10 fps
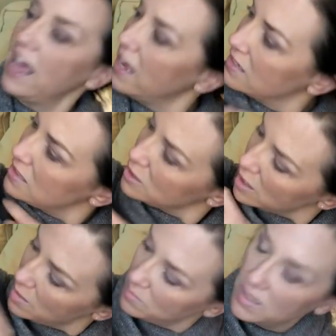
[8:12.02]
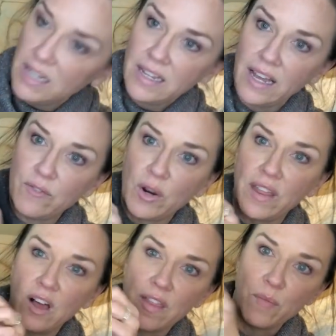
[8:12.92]
has some kind of what do
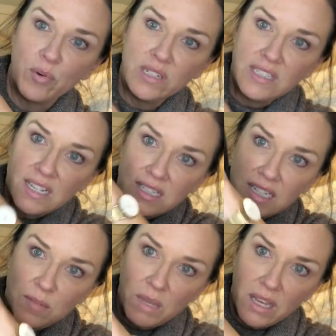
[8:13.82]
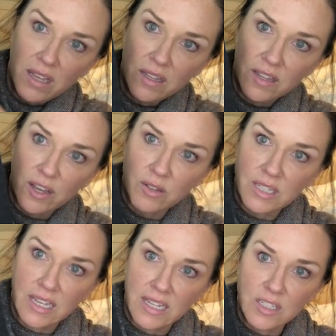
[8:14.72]
they call that princess seaming that goes
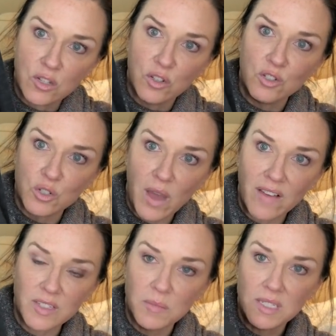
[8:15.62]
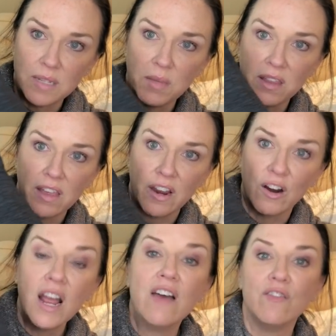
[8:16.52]
in. So you do have some seaming
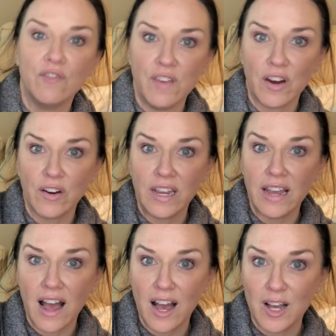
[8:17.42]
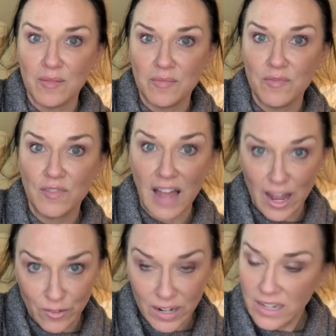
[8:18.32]
there. Very um,
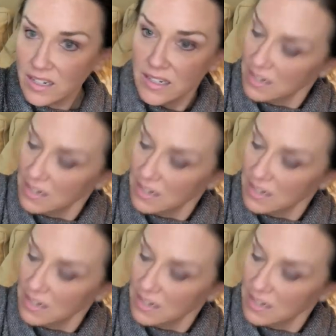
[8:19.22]
flattering.